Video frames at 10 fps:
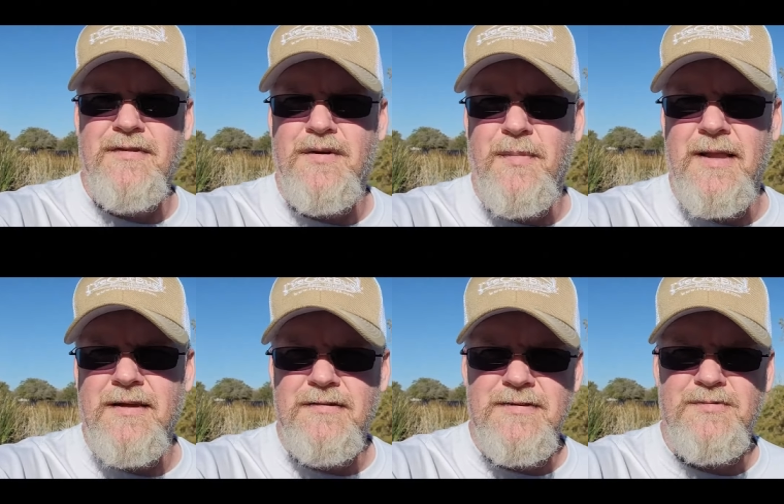little by
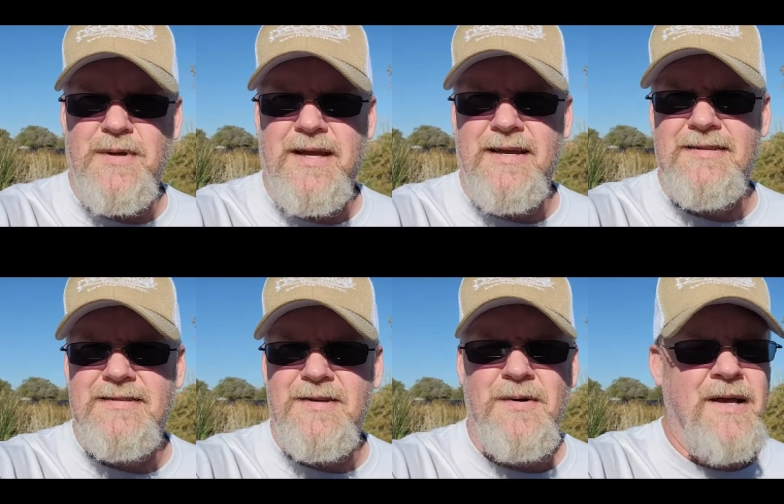little as we can.
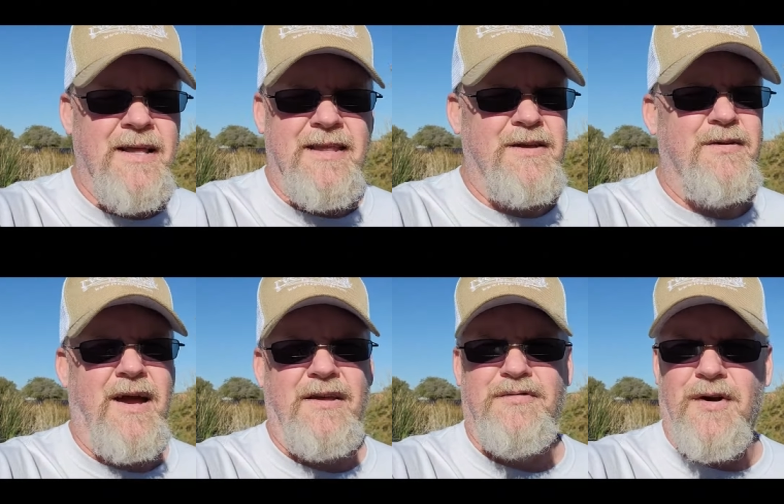So thank you
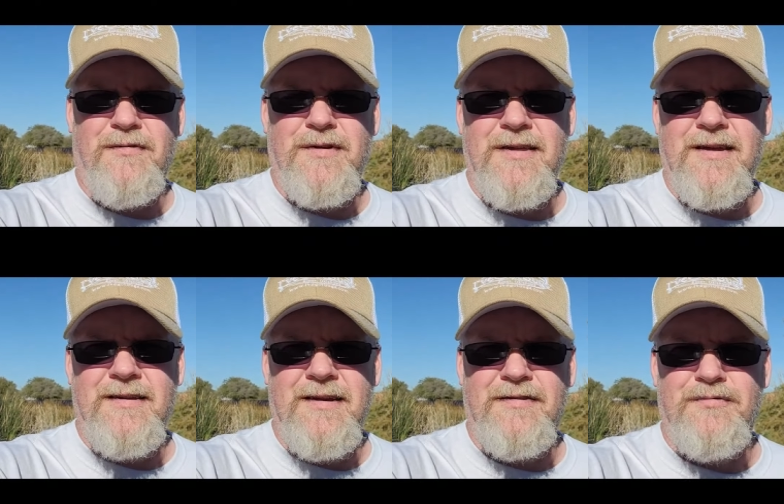guys for
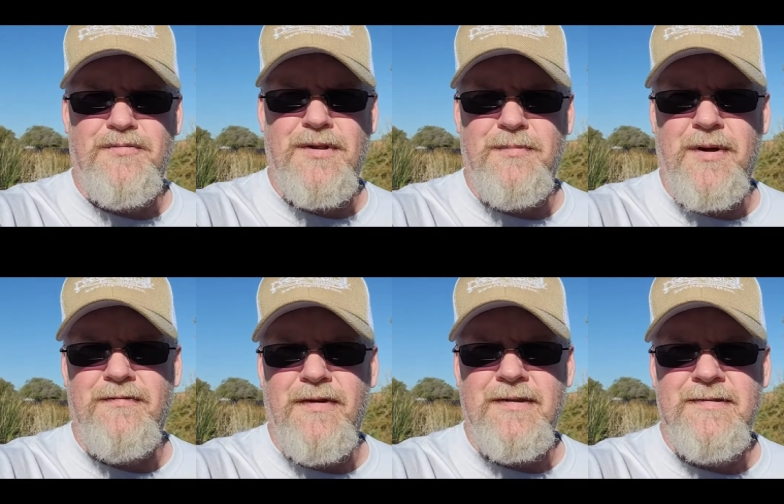everything. It's really been
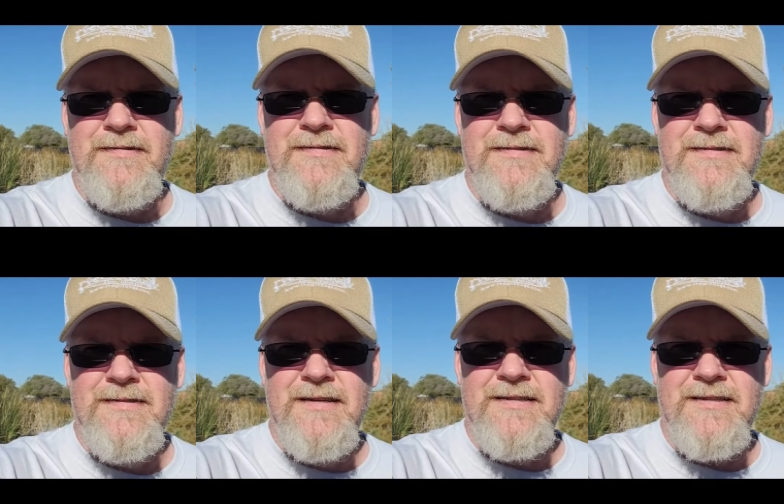fun.
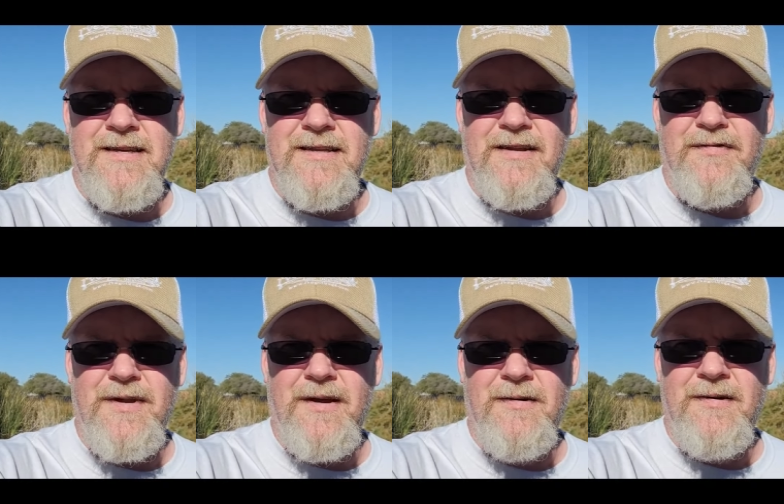See you in the next video.